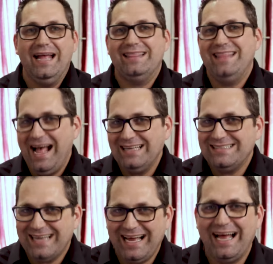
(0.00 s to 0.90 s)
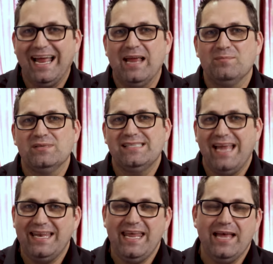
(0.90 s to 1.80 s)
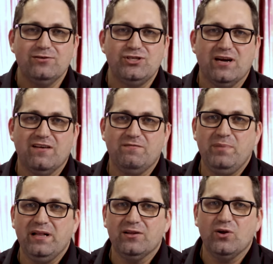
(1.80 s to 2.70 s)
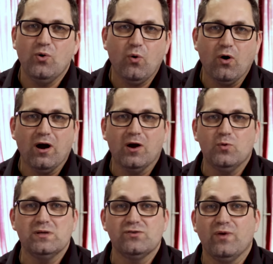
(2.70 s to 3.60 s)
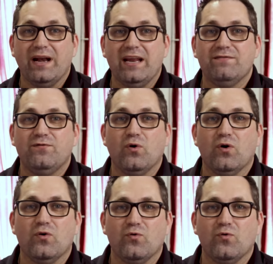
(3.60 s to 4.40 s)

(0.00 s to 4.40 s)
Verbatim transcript: At that time, San Diego Sheriff Bill Gore was running for